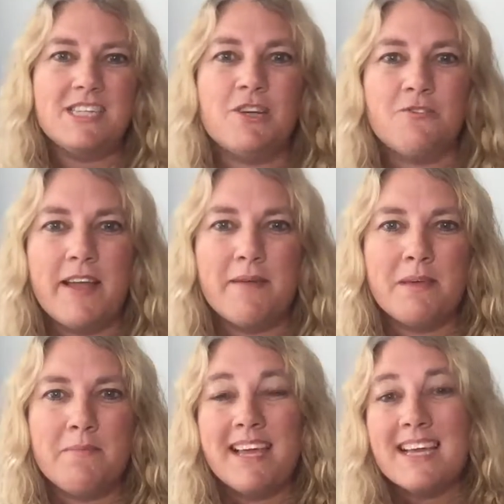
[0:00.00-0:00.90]
to your
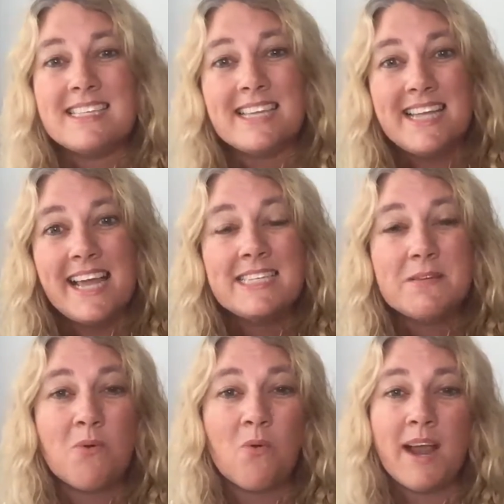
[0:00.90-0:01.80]
family because it takes
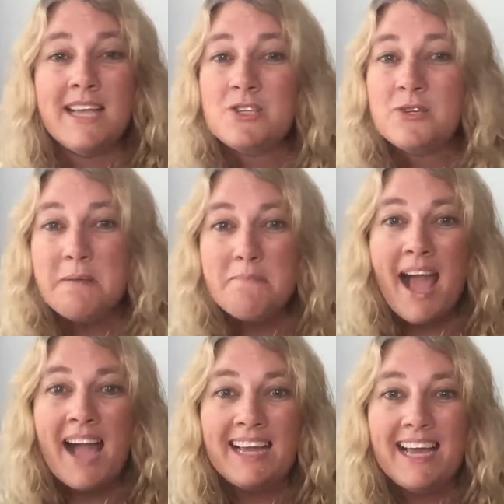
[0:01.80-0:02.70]
them right straight
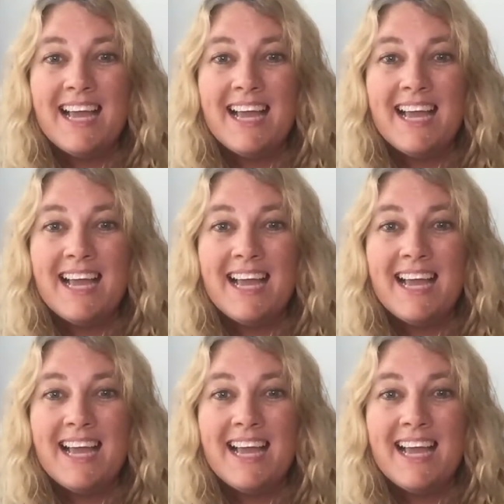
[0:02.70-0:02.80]
back